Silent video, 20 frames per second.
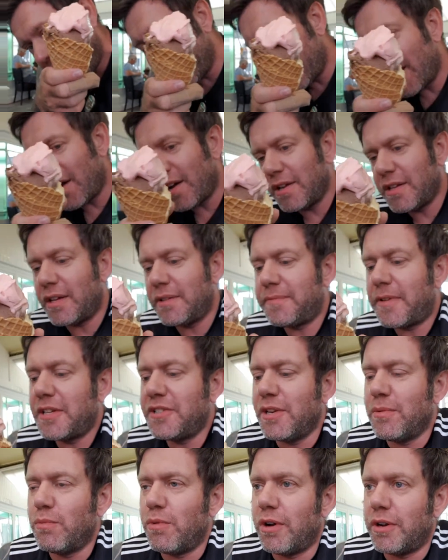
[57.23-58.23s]
Even though I
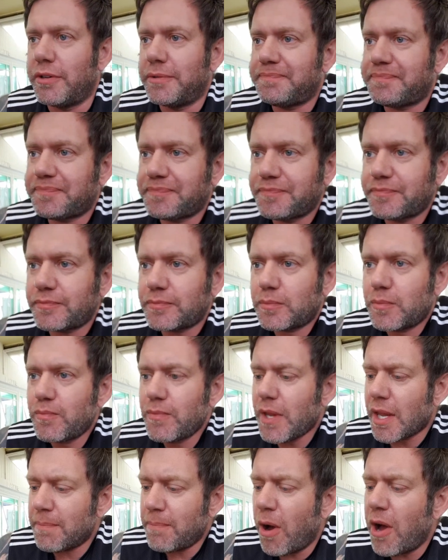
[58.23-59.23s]
didn't want
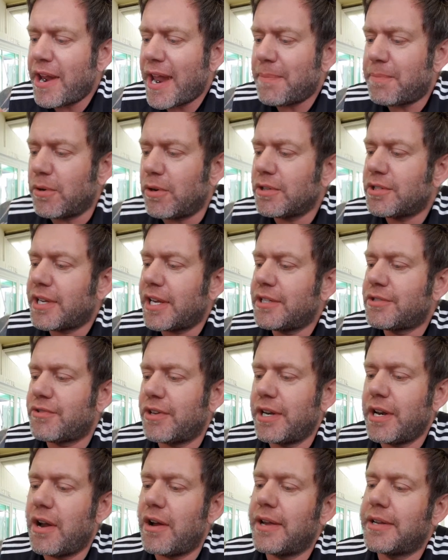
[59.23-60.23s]
pineapple, it tastes really
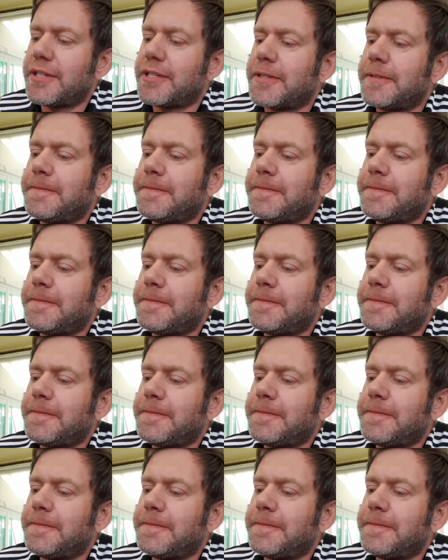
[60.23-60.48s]
nice.